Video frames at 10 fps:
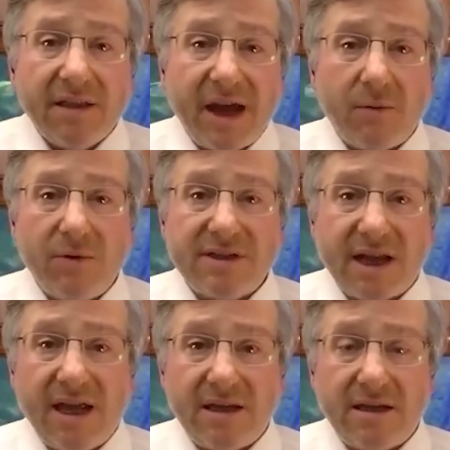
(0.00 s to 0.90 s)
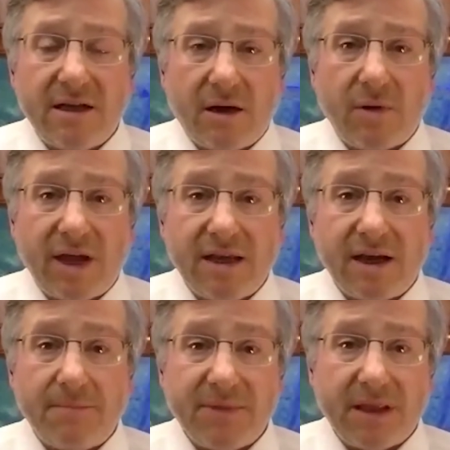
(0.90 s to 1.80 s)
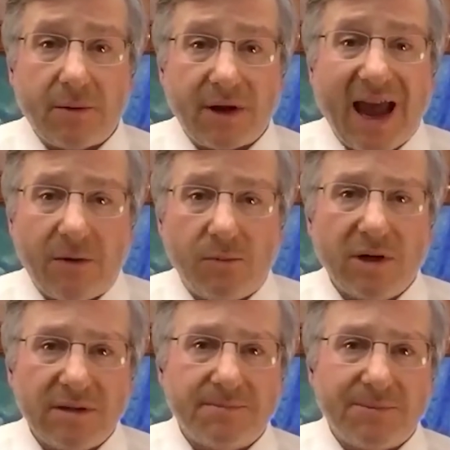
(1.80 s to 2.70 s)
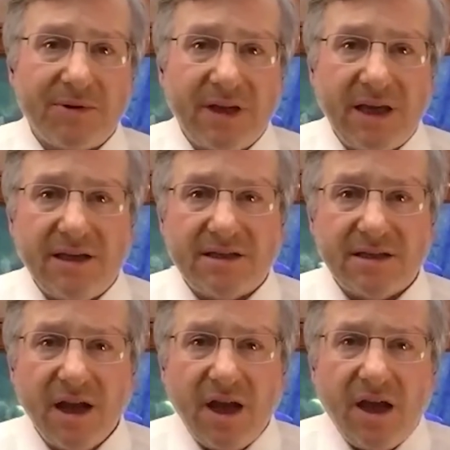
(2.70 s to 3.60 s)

That was a, you know, a um, they were at-will employees,